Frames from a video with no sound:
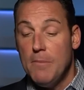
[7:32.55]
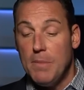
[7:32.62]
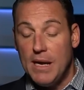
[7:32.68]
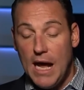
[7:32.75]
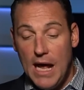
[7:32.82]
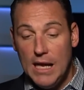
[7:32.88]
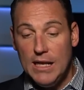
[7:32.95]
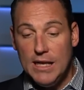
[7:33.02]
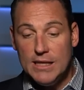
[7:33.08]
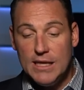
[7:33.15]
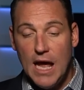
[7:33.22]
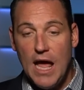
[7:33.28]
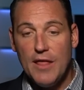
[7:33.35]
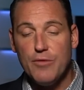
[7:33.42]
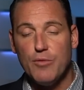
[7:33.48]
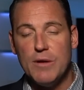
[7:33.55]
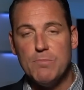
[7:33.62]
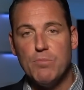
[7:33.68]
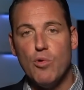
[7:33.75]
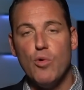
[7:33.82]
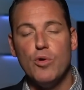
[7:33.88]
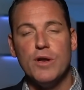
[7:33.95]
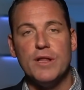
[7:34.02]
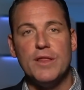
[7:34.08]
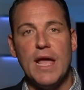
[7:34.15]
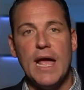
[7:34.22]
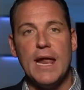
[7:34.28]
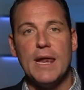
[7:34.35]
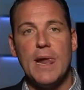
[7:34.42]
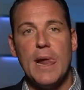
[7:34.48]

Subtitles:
But Al-Hadath reported that